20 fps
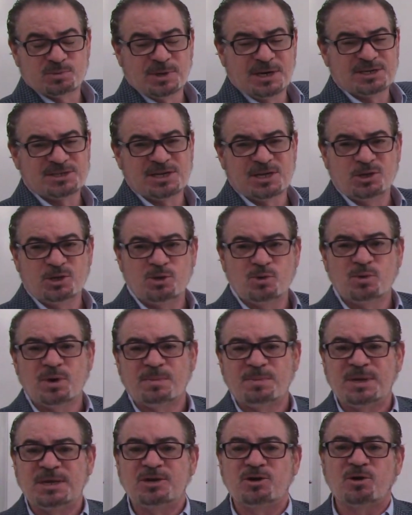When I say you, I
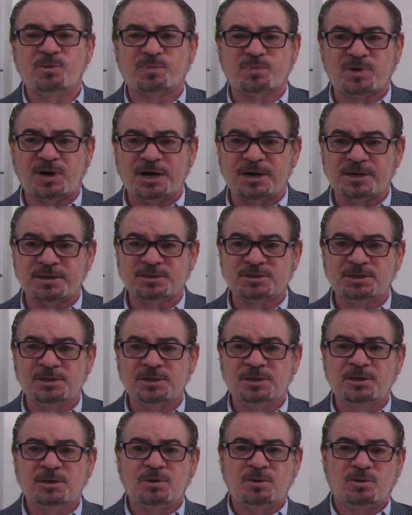mean your product
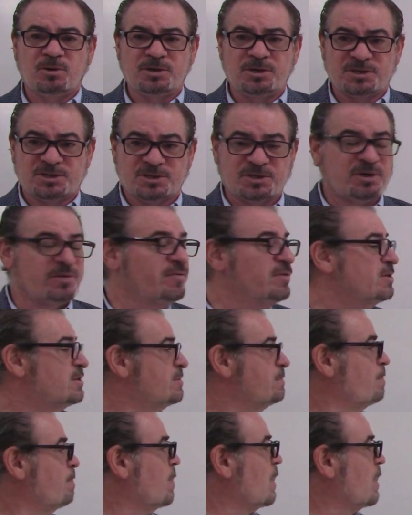or your service.